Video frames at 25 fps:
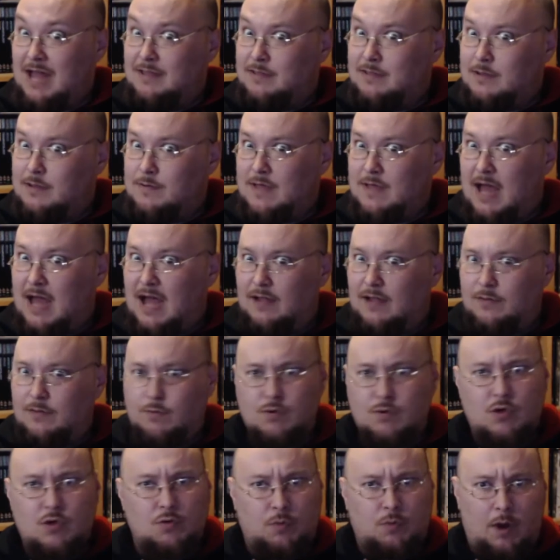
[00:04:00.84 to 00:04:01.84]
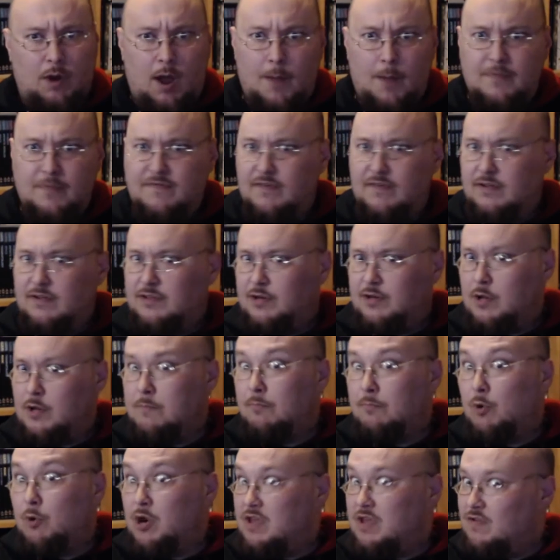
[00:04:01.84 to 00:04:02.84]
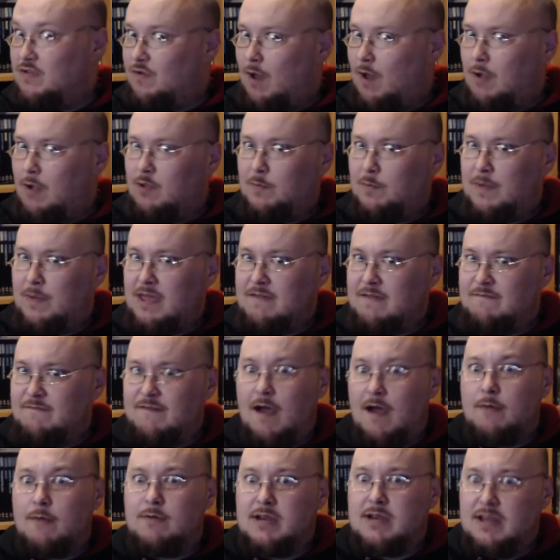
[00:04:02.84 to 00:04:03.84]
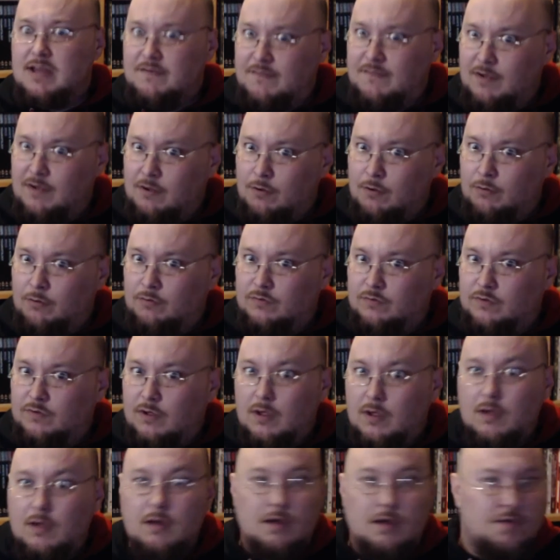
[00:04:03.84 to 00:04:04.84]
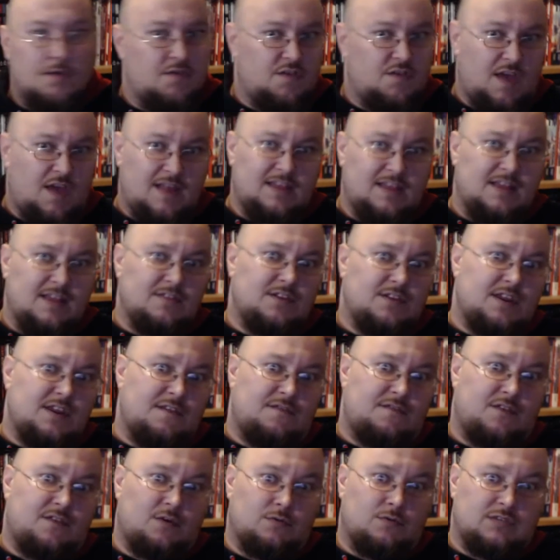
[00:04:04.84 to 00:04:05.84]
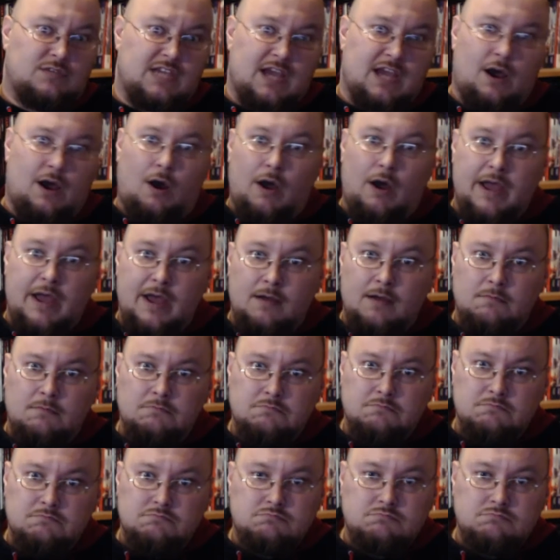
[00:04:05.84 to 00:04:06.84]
you can do that, which is what I prefer to do, but it's going to be very difficult, and setting the difficulty higher.